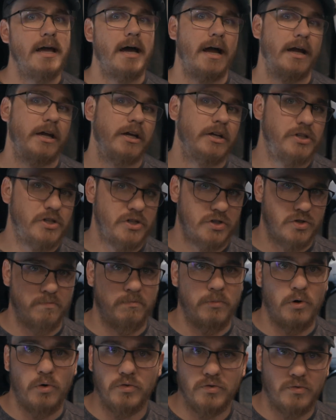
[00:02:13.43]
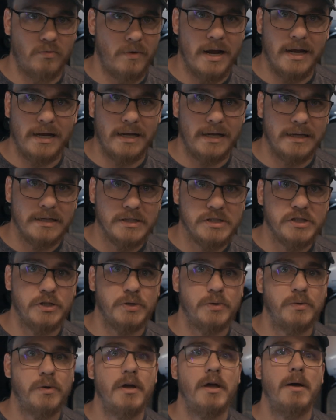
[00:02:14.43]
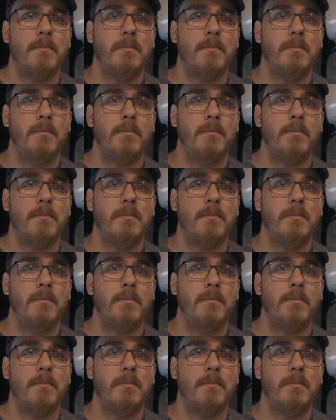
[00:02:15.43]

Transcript: I could just bolt right into,